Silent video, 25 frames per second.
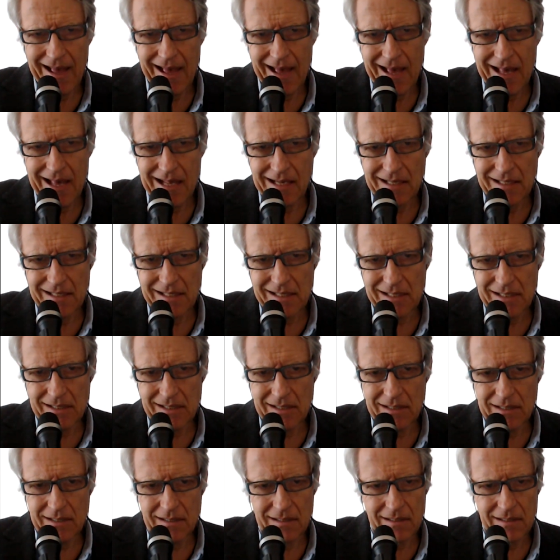and
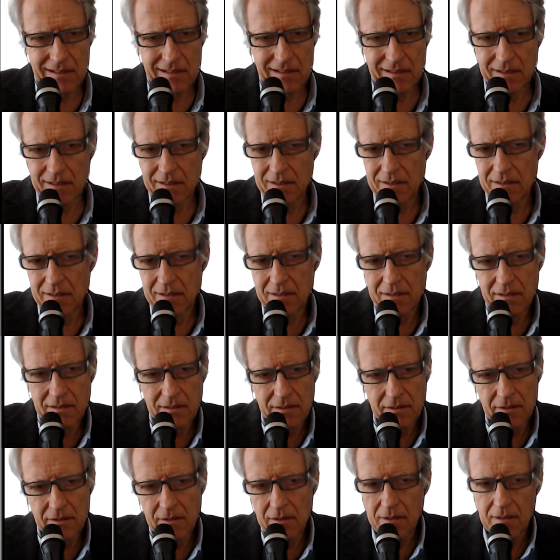
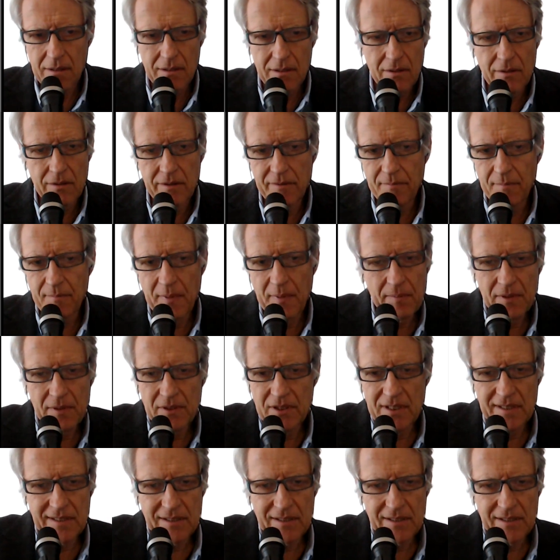yeah, a lot of people